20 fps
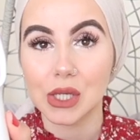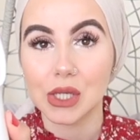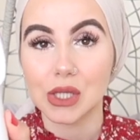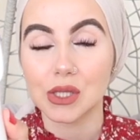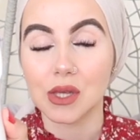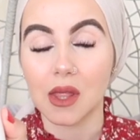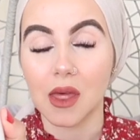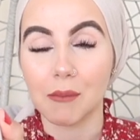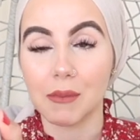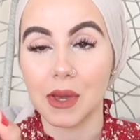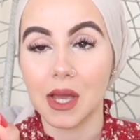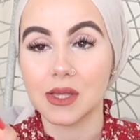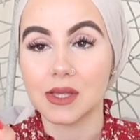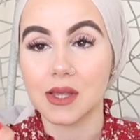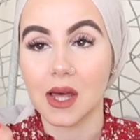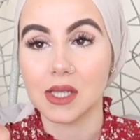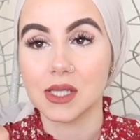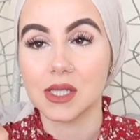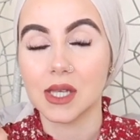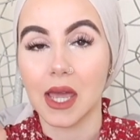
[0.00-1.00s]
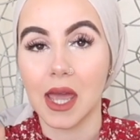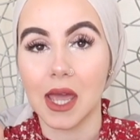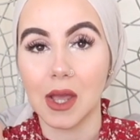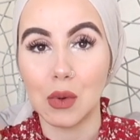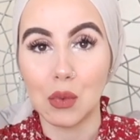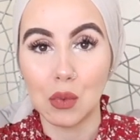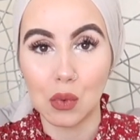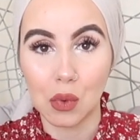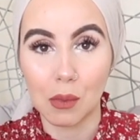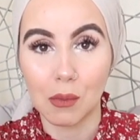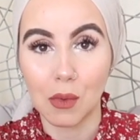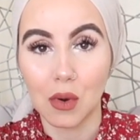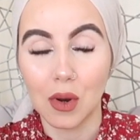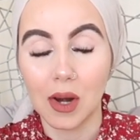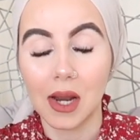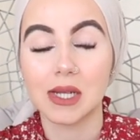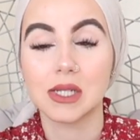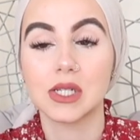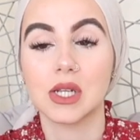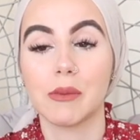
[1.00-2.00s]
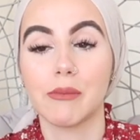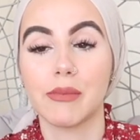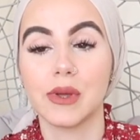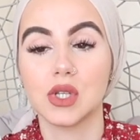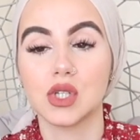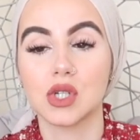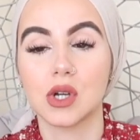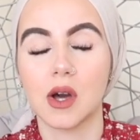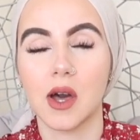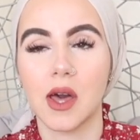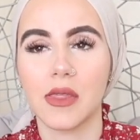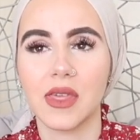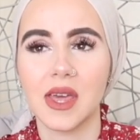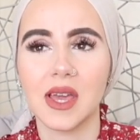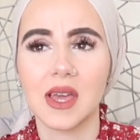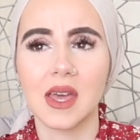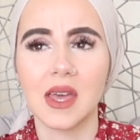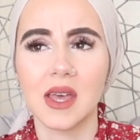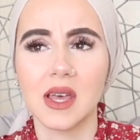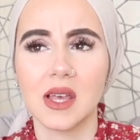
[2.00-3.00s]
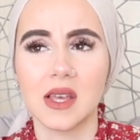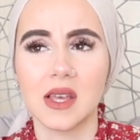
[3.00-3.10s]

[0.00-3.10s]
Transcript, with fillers: so that means that's a normal temperature i think